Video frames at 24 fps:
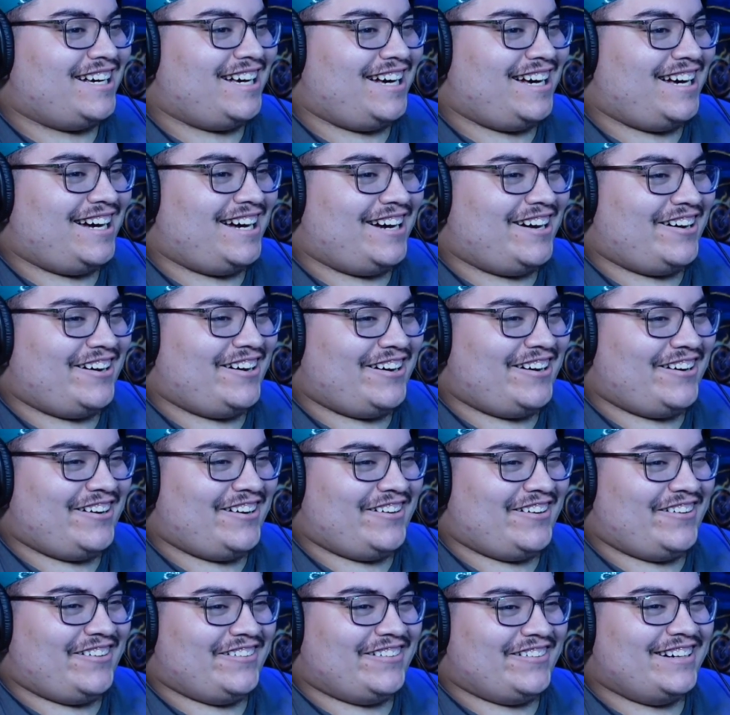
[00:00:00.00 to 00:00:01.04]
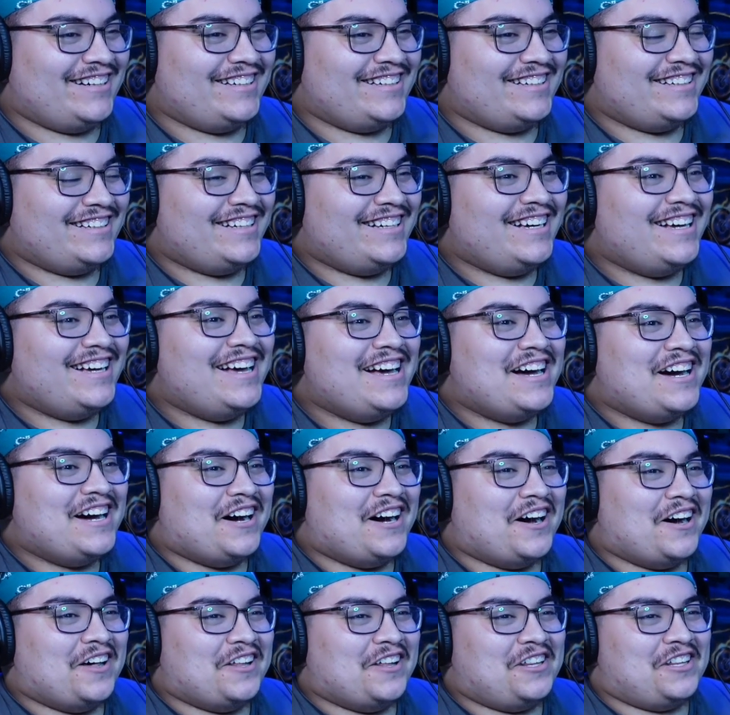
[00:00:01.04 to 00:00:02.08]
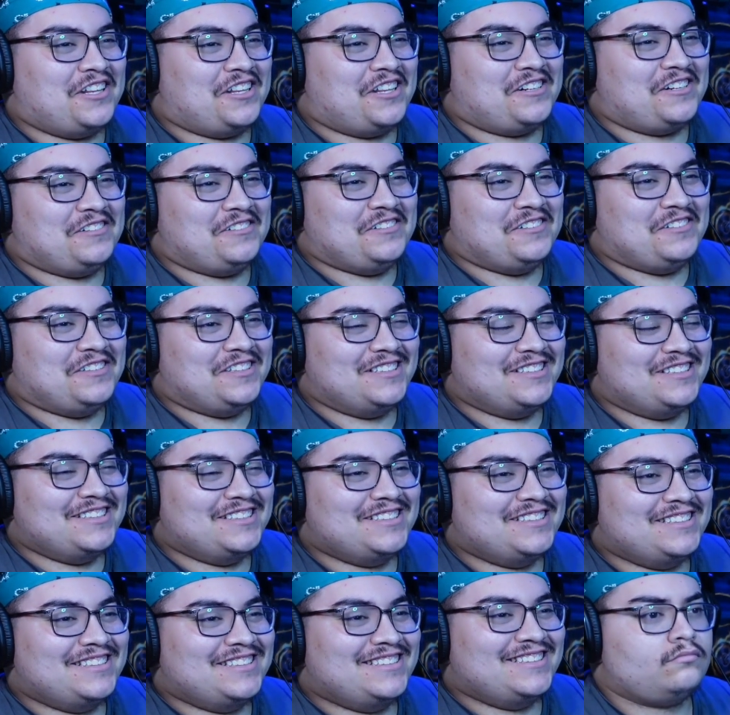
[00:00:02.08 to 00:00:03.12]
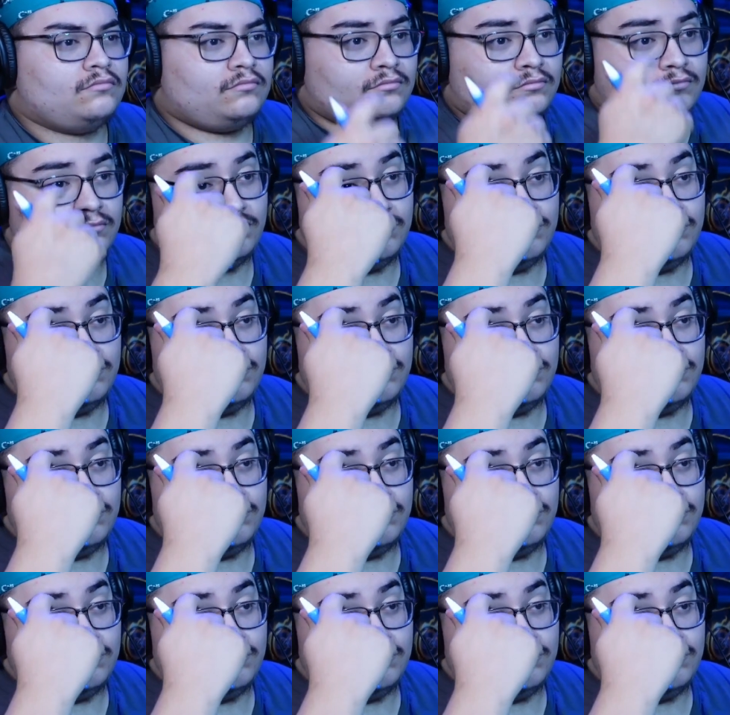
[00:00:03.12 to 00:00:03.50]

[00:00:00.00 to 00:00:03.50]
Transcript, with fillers: oh, this is cool. If you